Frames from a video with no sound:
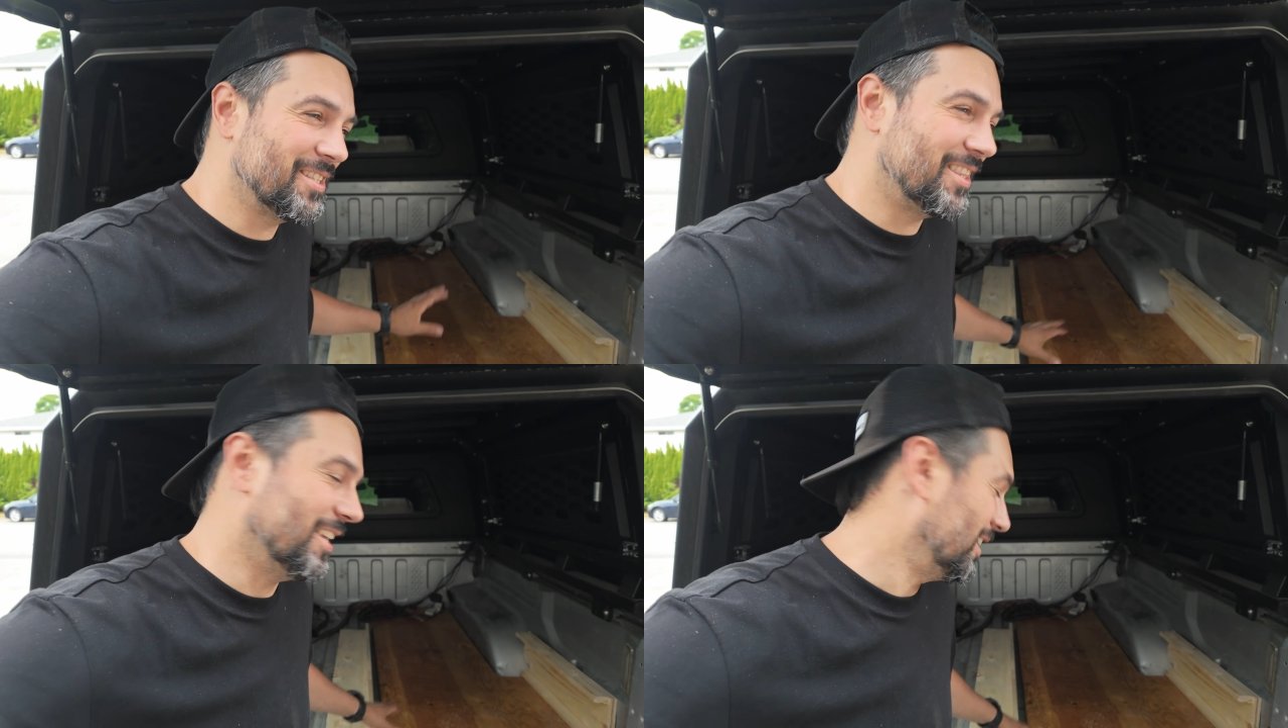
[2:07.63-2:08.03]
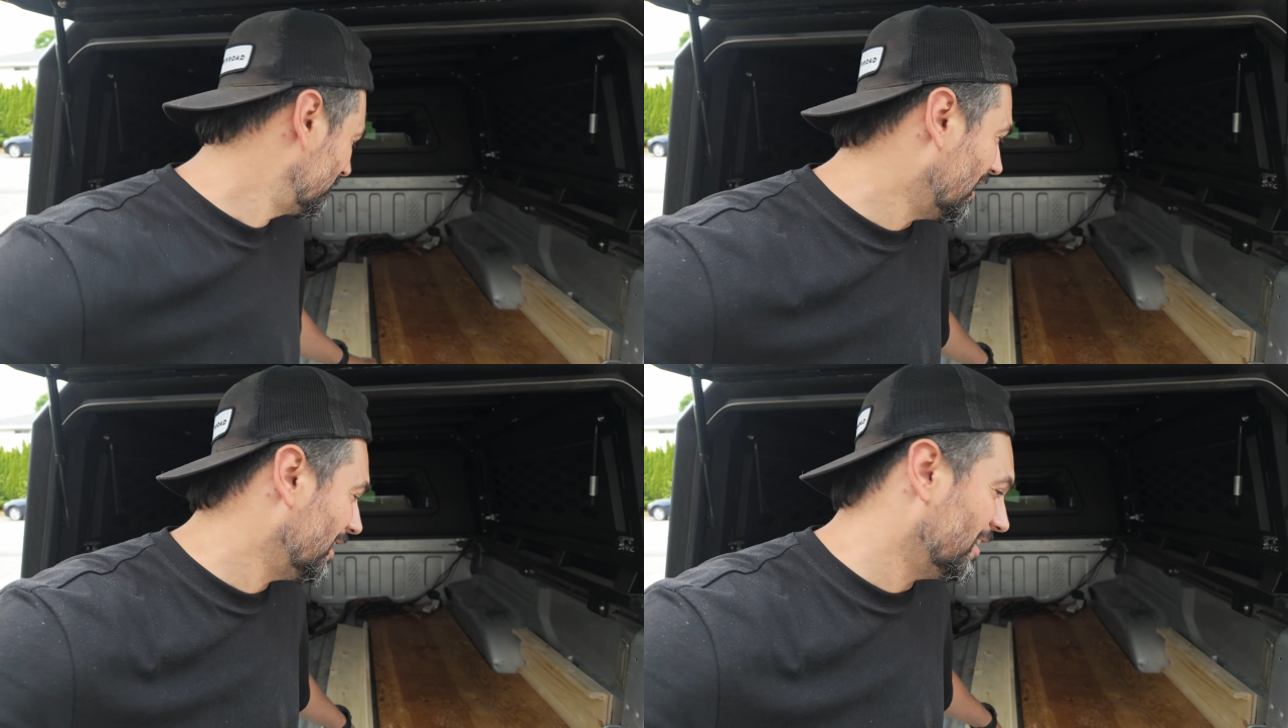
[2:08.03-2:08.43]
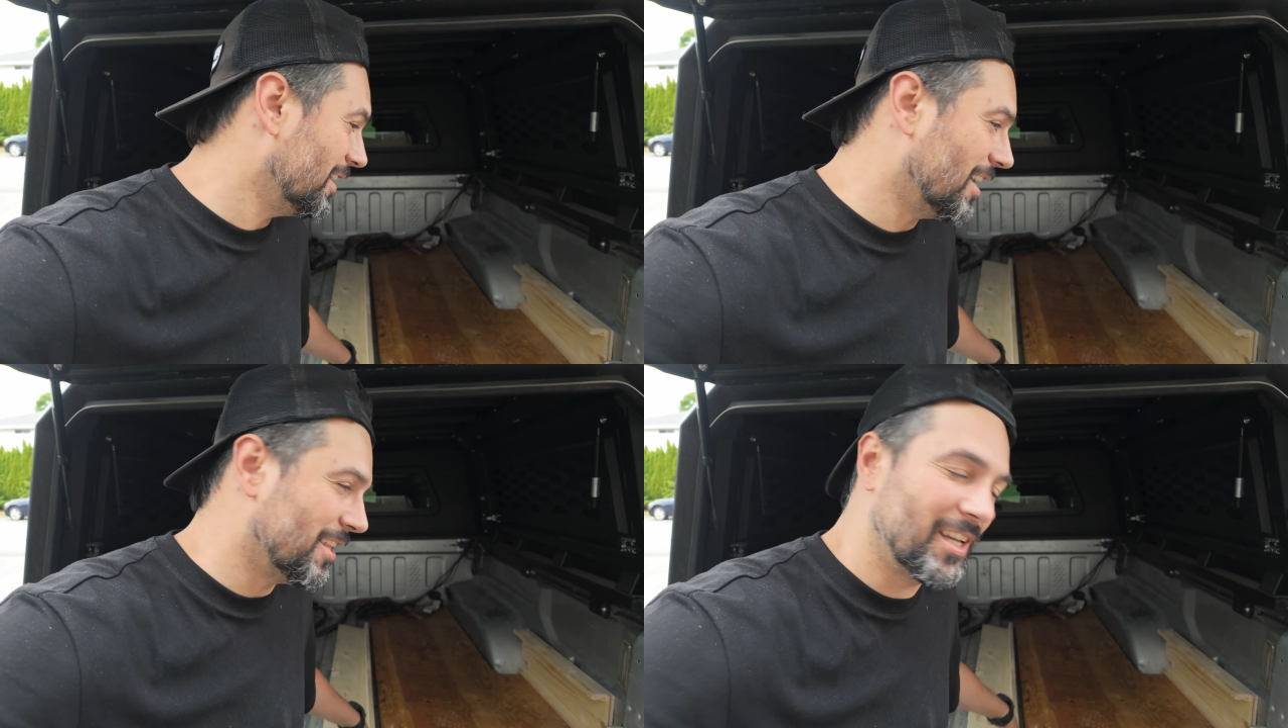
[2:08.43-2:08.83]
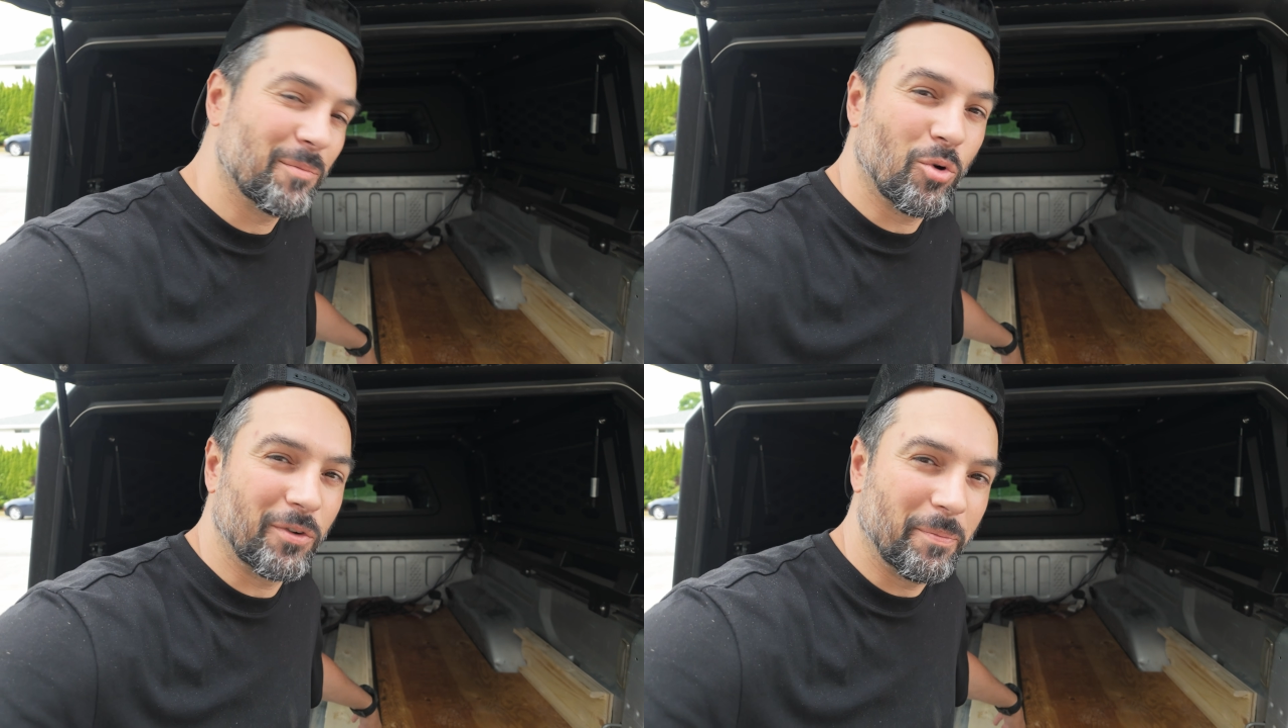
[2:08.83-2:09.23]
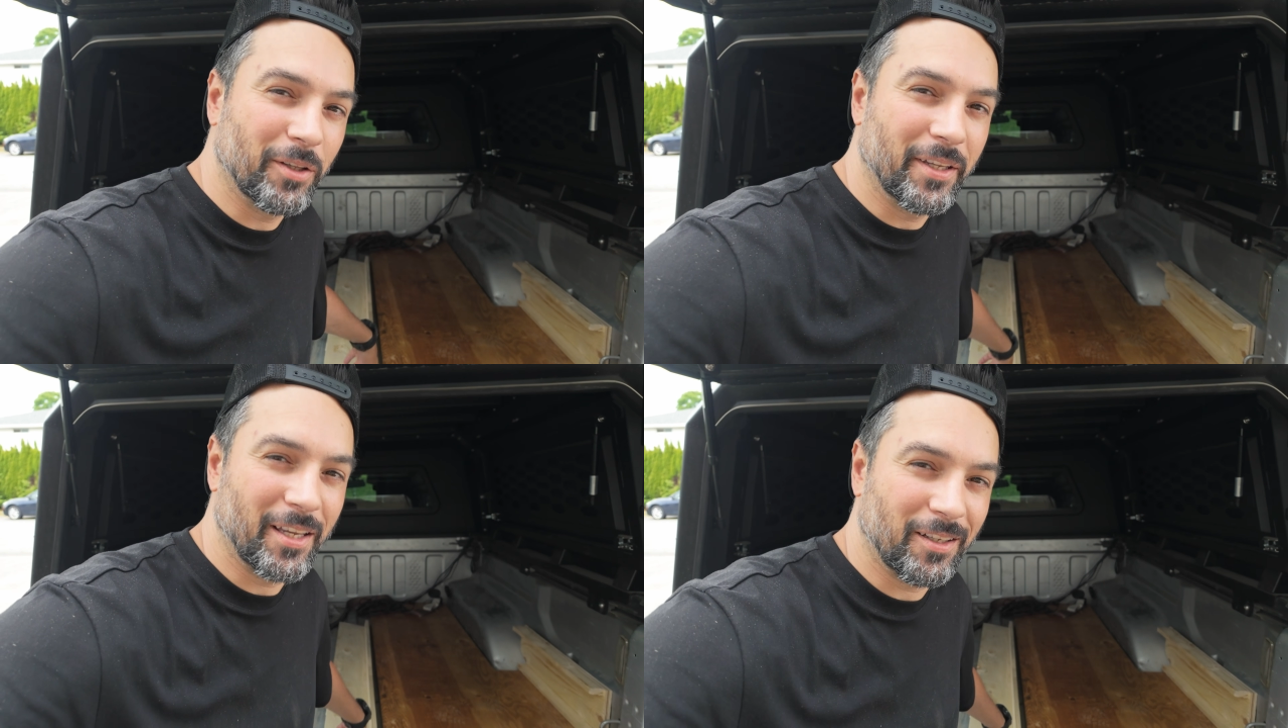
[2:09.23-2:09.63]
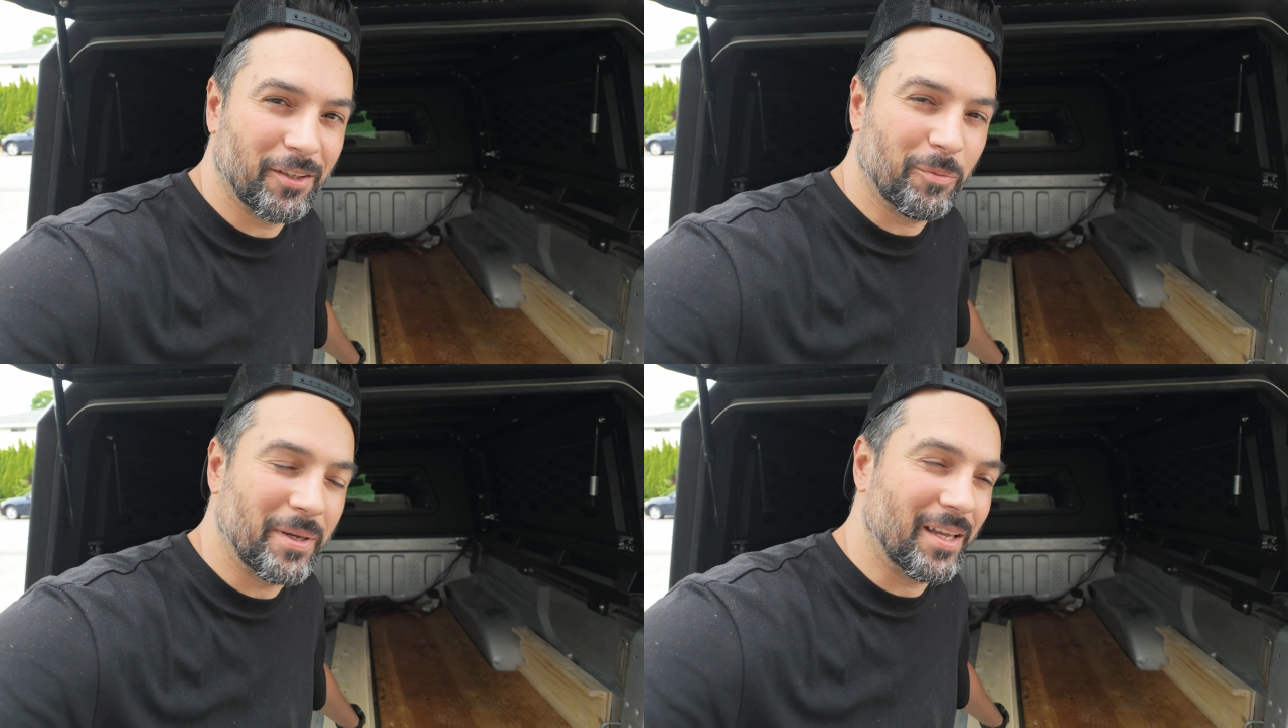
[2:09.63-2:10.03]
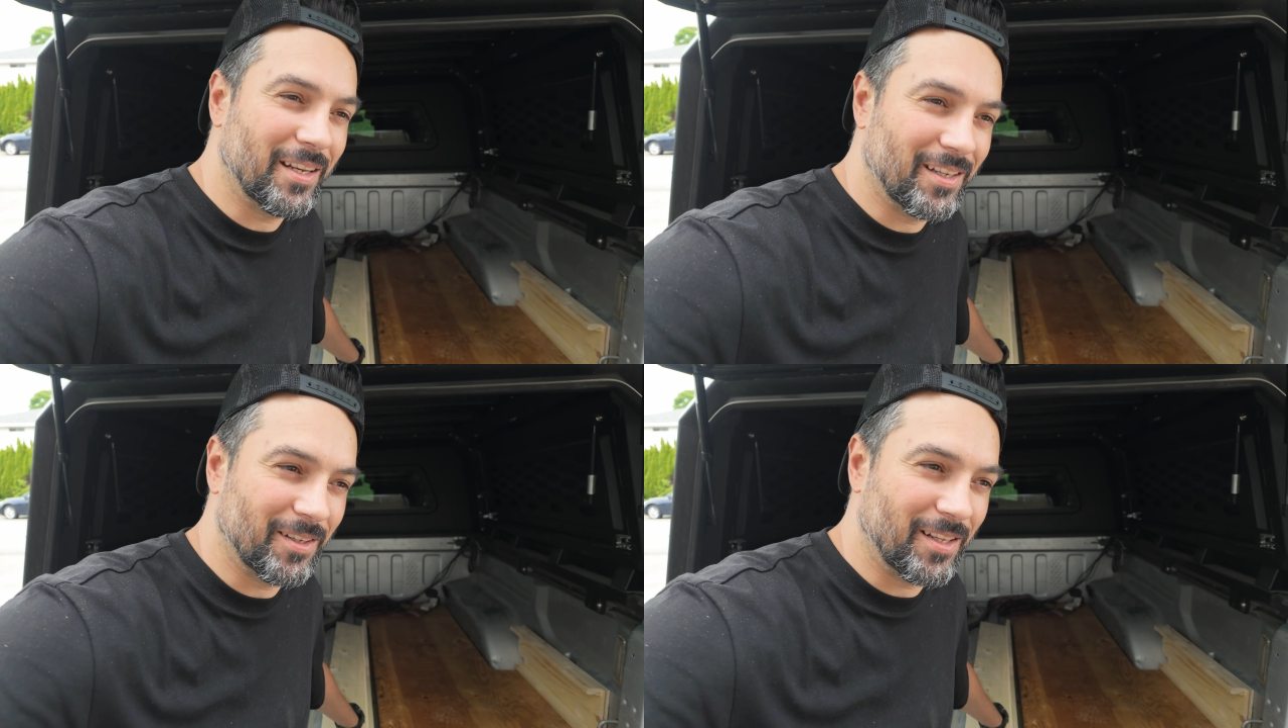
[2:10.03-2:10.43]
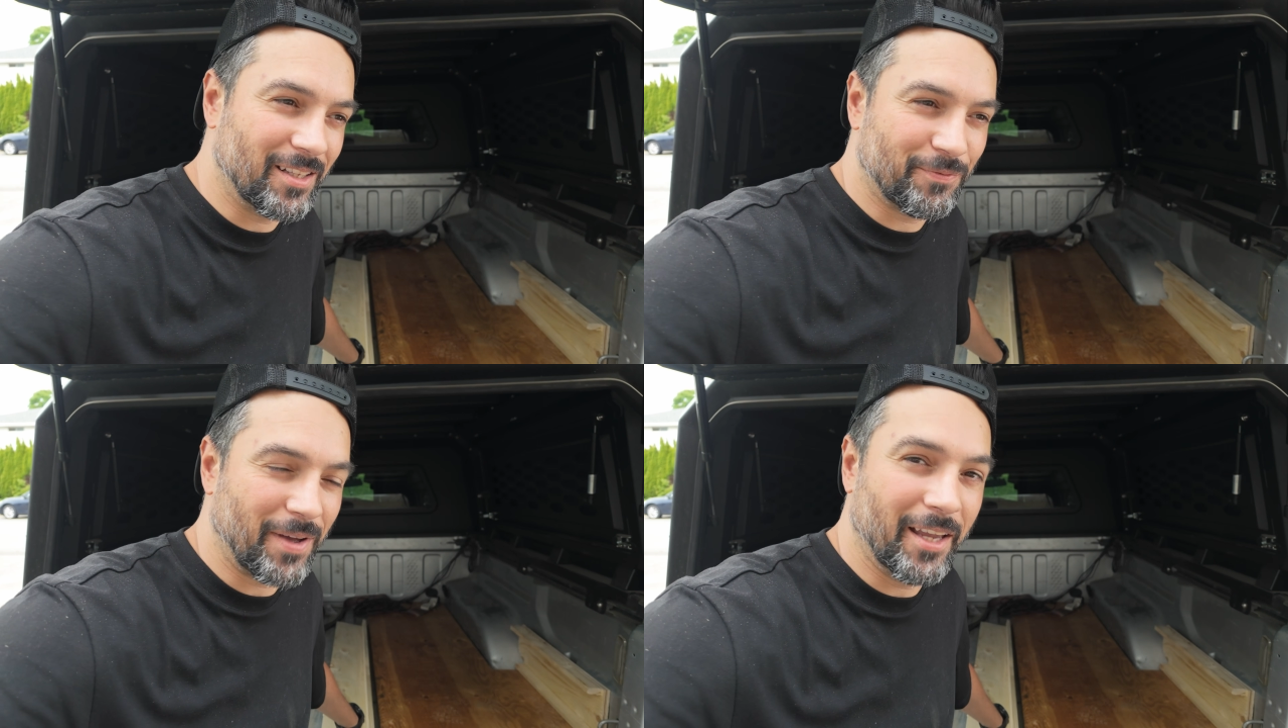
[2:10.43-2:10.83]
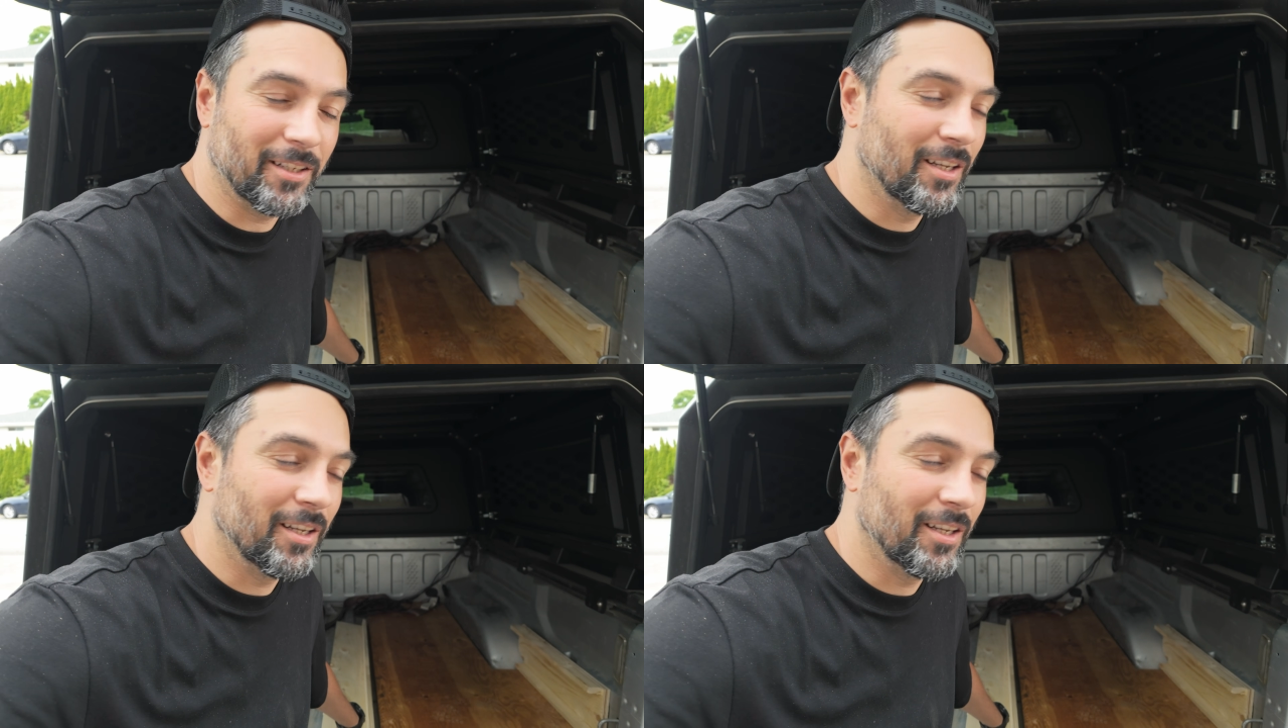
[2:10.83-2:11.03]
the thing. I think I'm overbuilding it a little bit, and that's fine.